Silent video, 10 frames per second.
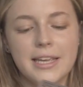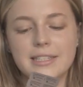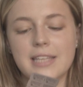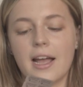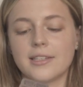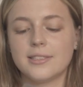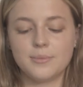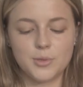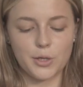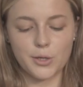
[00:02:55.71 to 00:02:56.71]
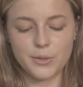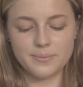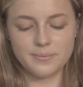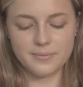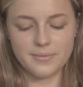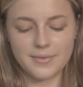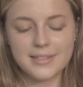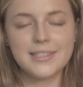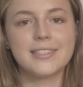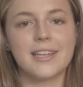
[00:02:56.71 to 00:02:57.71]
Tic Tacs, so
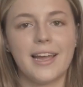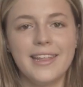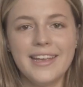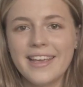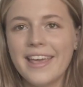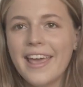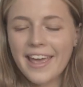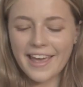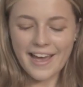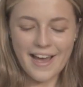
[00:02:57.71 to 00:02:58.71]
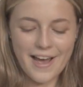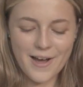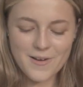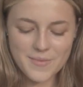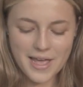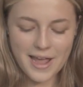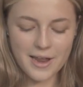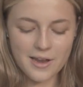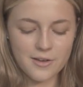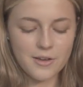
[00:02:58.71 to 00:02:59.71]
that's exciting.
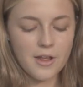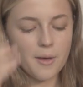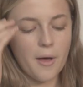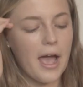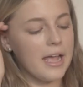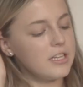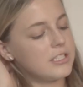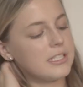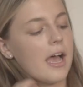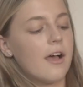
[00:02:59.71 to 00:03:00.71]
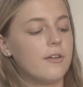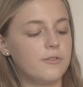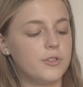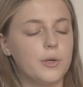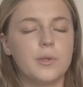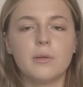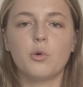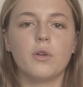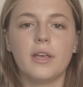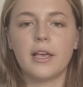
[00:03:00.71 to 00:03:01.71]
And I just have 2
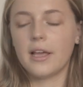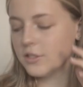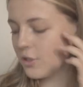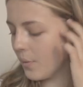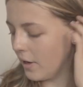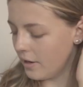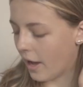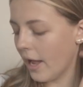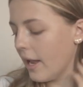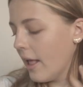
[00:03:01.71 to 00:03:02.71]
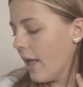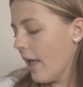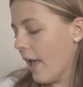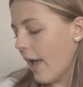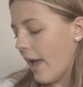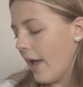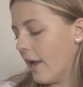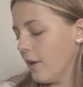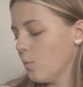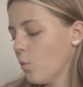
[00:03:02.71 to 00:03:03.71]
morning and 2 at night.
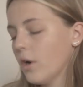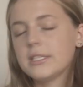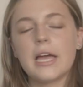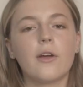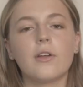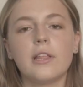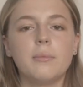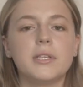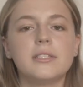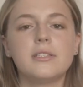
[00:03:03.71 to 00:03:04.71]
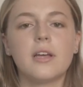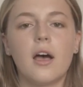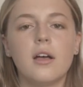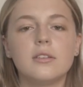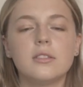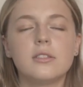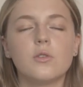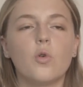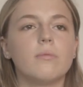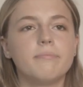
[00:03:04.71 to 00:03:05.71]
And what tacrolimus does,
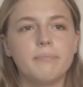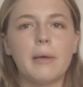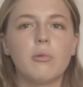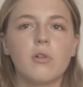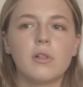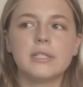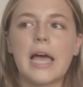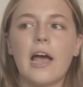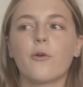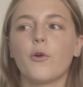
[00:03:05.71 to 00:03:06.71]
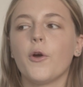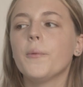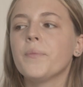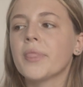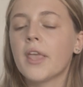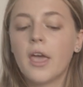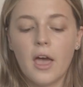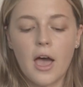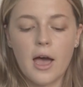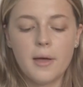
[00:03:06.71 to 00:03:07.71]
or people call it tacro,
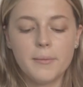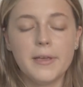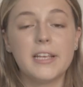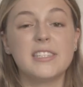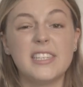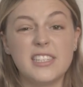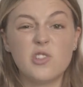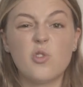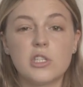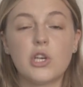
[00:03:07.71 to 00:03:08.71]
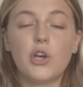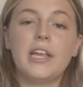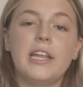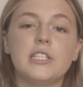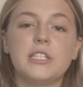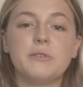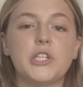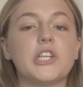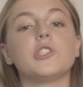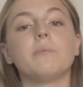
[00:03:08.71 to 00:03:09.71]
is it's also an
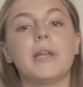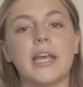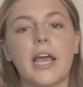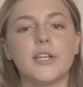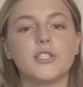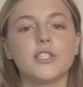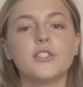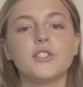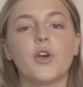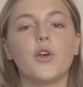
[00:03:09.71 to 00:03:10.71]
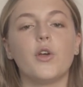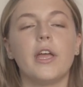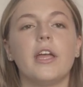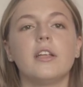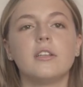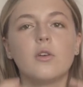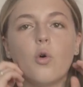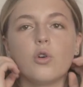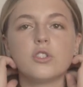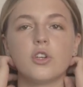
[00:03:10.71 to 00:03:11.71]
anti-rejection medication. So it
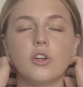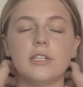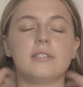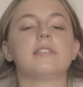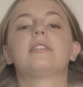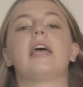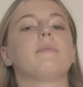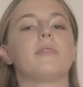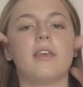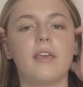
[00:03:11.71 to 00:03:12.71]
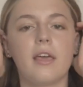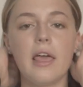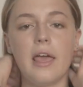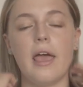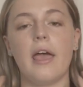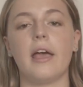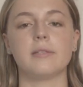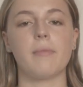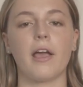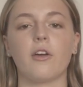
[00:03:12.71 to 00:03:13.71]
also does the same thing
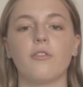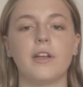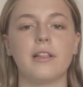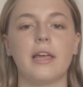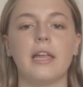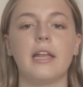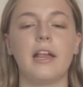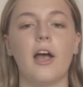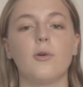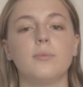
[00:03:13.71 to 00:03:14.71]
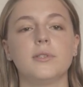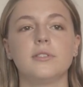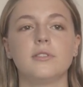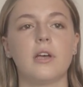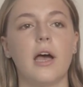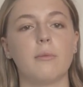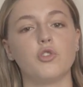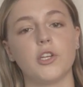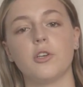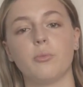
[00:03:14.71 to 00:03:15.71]
as mycophenolate. It helps
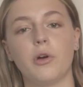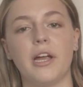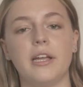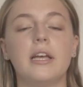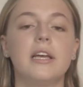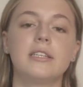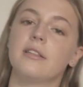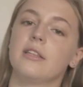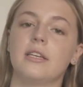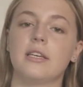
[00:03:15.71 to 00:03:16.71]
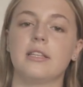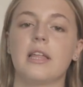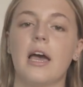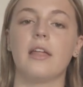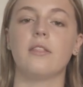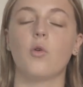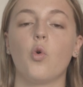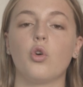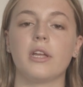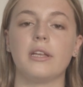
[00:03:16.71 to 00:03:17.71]
trick your brain to thinking that the
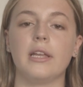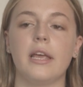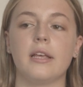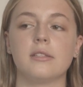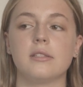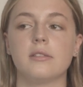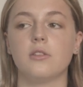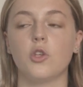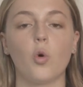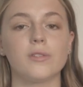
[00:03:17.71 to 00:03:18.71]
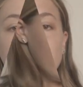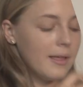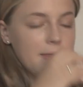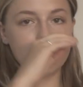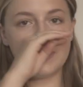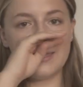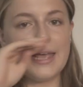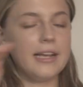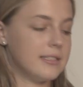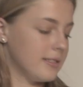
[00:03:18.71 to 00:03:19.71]
organ is yours. The
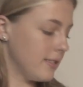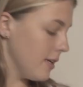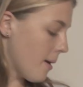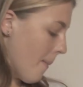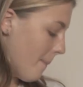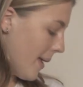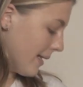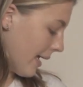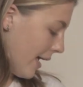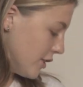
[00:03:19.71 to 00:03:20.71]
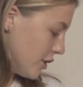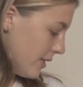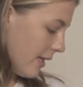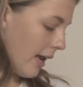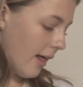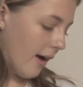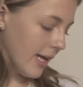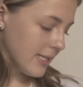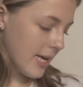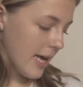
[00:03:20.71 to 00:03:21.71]
next medication that
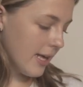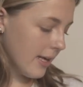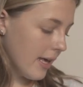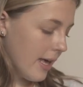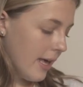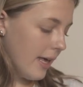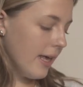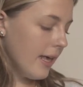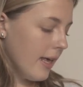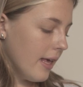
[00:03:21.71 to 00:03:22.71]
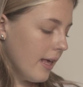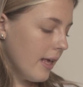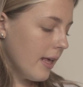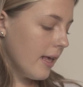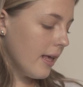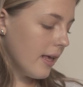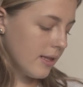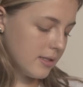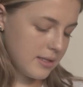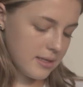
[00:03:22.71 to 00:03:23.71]
I take
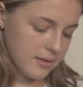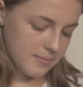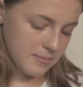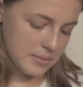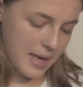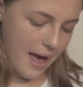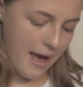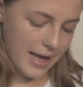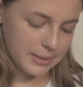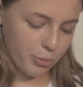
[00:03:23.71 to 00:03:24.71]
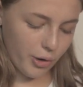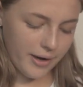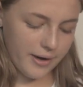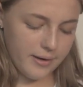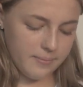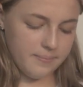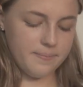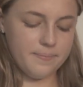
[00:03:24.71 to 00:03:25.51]
is aspirin.